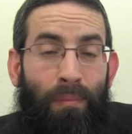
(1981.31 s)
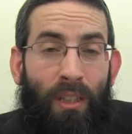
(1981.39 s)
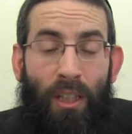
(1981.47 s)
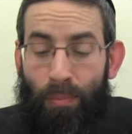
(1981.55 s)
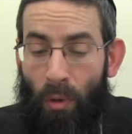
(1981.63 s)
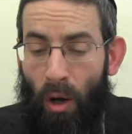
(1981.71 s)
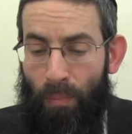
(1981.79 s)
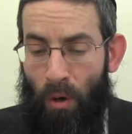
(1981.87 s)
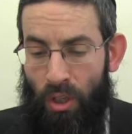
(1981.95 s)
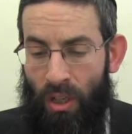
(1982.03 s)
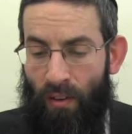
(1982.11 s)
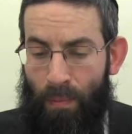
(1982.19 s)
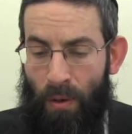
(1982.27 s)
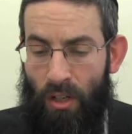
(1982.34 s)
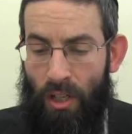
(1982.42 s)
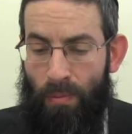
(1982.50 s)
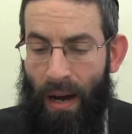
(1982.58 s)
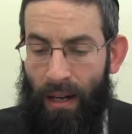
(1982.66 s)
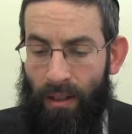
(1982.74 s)
small portion of a
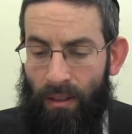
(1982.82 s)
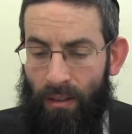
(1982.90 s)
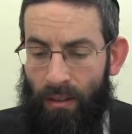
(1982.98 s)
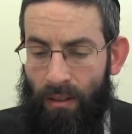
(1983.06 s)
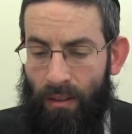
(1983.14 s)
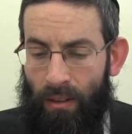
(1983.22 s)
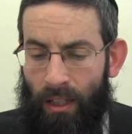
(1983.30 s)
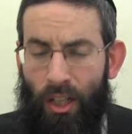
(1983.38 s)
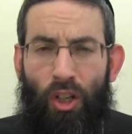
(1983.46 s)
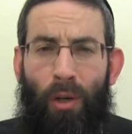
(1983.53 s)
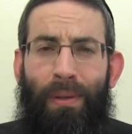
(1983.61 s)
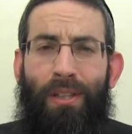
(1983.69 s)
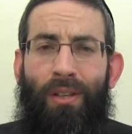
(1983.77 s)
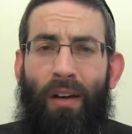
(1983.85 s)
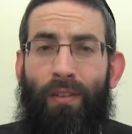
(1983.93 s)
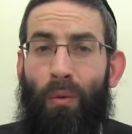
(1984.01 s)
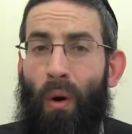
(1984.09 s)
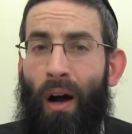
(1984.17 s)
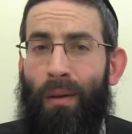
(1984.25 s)
person's body, he shouldn't be
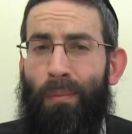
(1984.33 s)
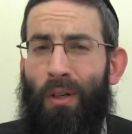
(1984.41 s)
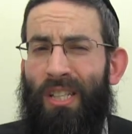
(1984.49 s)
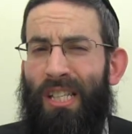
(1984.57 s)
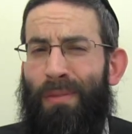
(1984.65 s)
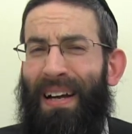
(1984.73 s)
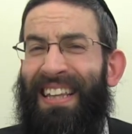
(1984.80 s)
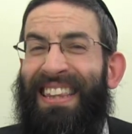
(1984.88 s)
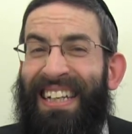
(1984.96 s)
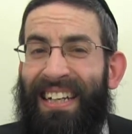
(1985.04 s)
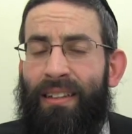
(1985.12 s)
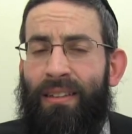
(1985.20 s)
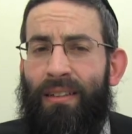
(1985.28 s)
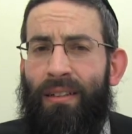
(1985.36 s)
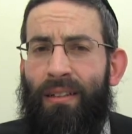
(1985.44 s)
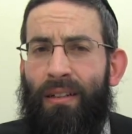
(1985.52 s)
toivel. Why? Because this might lead